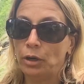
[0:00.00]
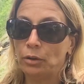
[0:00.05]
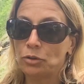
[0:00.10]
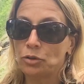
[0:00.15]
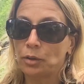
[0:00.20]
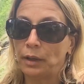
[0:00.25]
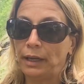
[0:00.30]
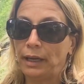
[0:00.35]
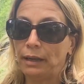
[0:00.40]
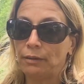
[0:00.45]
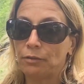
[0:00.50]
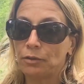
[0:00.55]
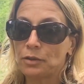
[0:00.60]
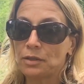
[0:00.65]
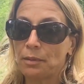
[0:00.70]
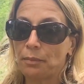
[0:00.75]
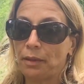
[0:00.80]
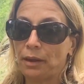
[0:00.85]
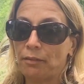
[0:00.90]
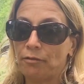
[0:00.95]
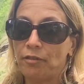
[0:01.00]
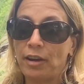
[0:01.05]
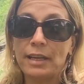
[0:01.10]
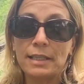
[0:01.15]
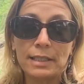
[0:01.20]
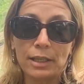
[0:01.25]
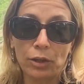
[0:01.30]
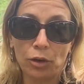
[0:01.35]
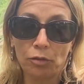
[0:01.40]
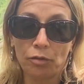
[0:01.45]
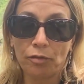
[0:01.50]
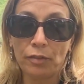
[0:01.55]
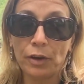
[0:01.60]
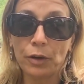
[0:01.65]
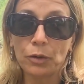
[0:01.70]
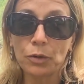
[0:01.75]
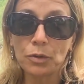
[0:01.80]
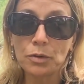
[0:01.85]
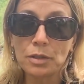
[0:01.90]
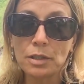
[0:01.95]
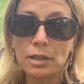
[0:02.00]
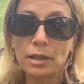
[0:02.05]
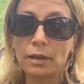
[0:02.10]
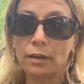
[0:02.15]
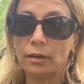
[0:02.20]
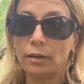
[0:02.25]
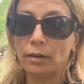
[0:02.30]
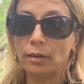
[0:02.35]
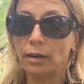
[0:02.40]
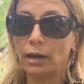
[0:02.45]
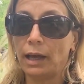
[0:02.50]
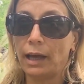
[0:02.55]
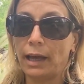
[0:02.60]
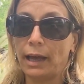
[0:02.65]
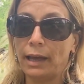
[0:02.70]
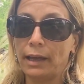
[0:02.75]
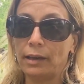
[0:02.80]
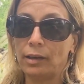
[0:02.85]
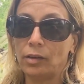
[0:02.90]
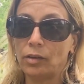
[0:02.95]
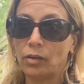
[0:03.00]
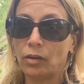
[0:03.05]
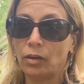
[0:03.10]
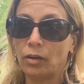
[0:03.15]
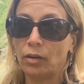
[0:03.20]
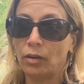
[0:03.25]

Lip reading: Training for something, facing your fears, and